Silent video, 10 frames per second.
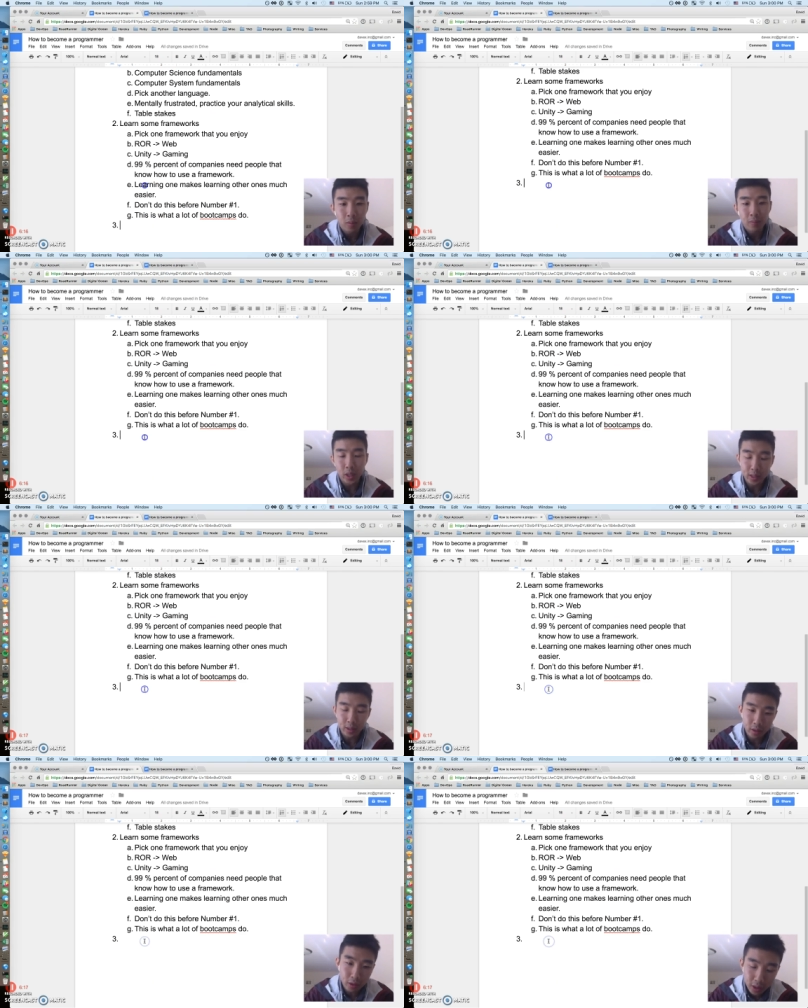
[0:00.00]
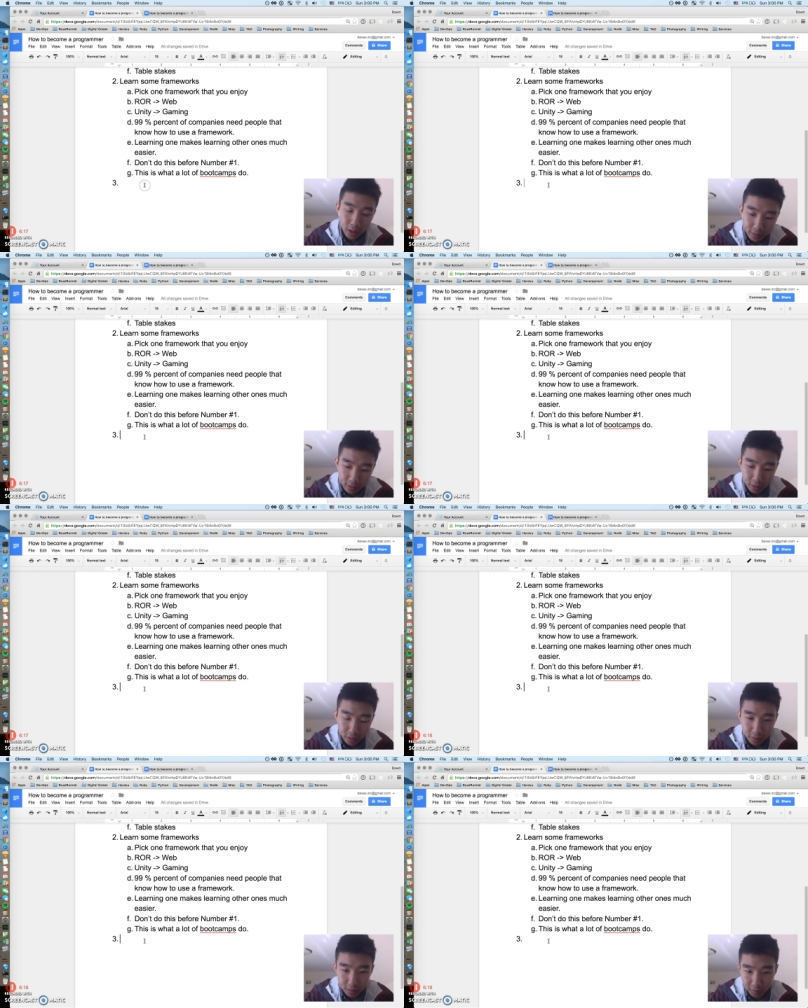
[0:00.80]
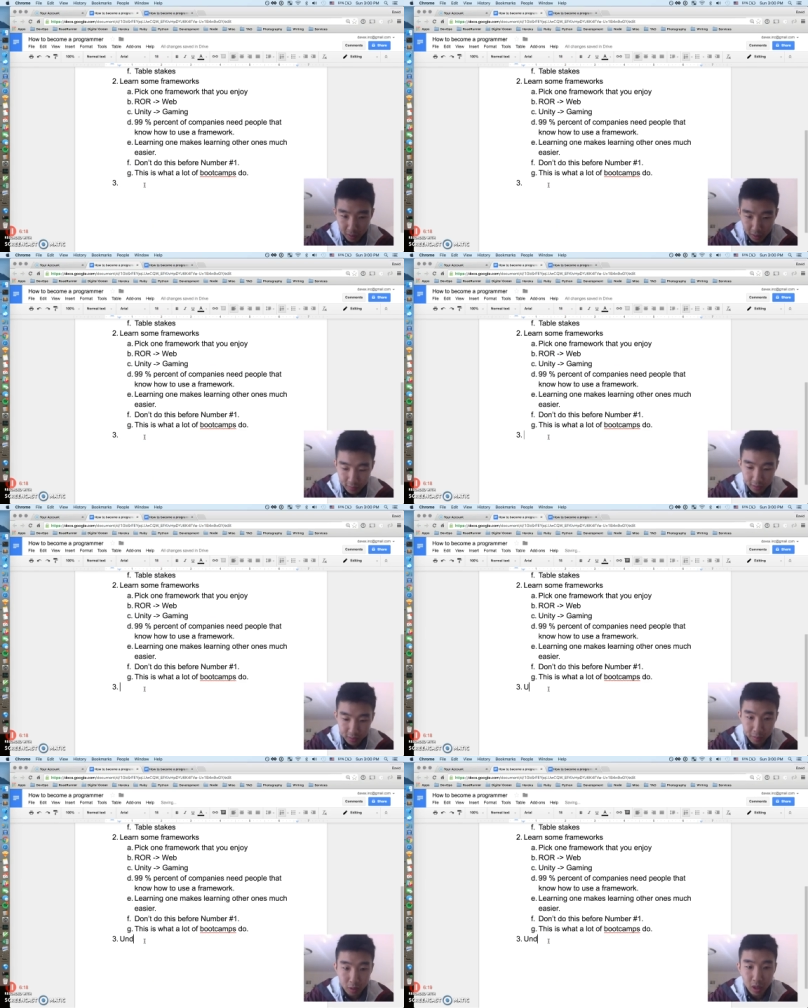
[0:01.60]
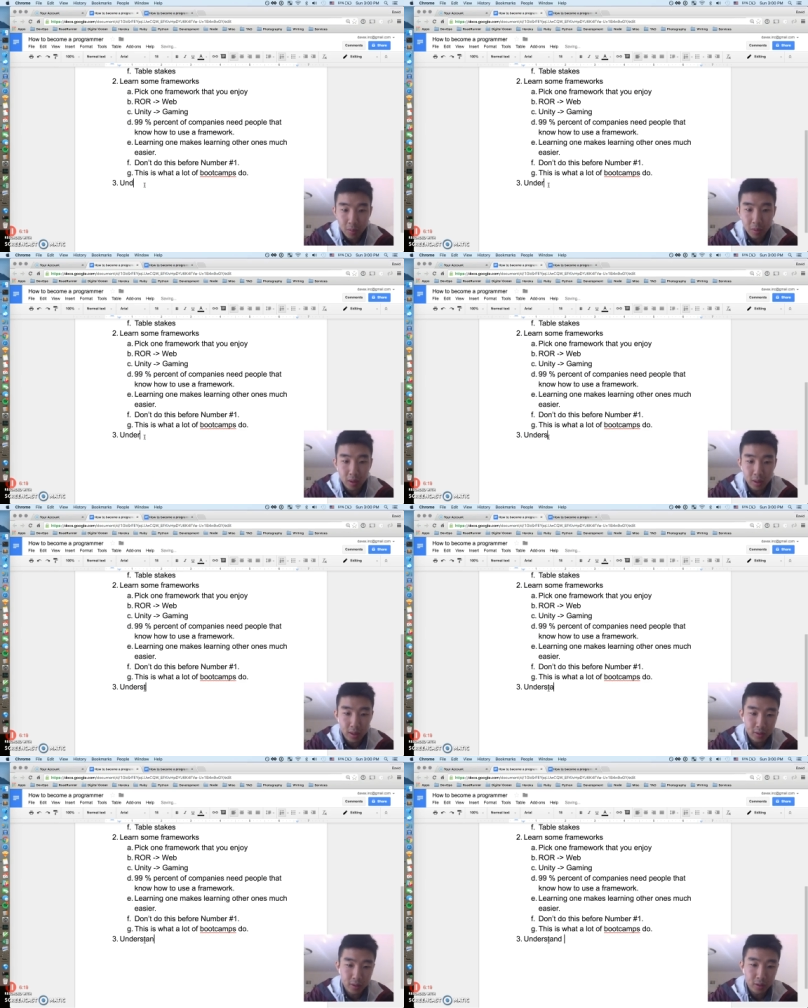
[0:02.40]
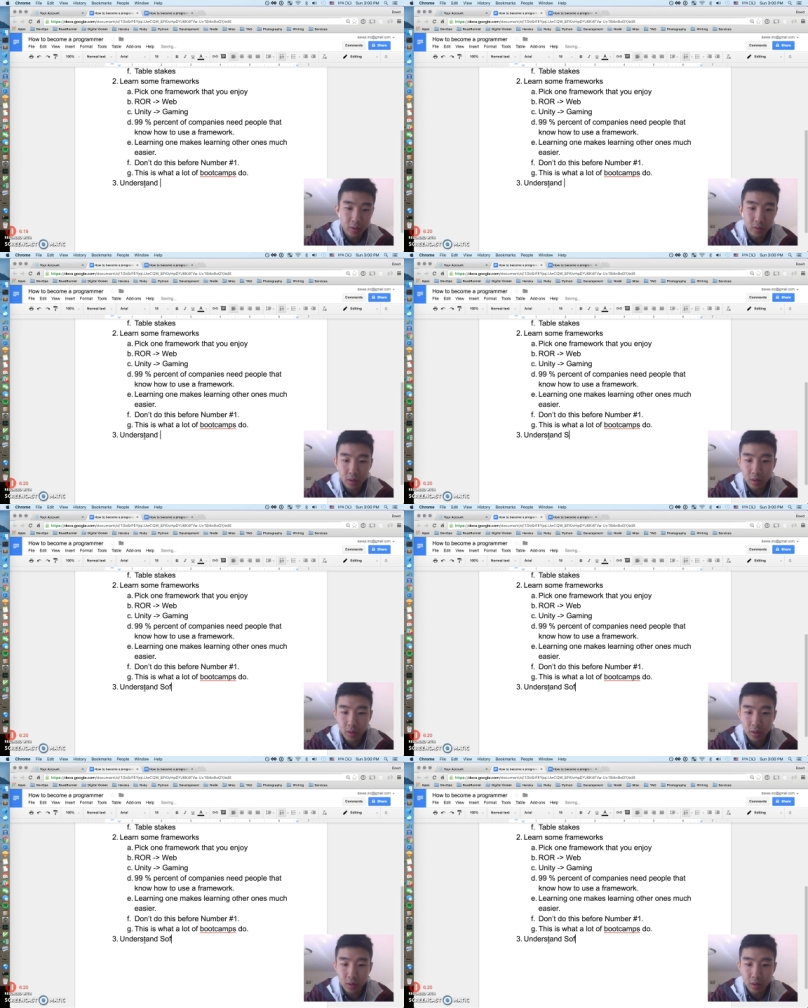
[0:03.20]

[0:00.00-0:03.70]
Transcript: Okay, so the third thing you have to do to be an effective programmer is to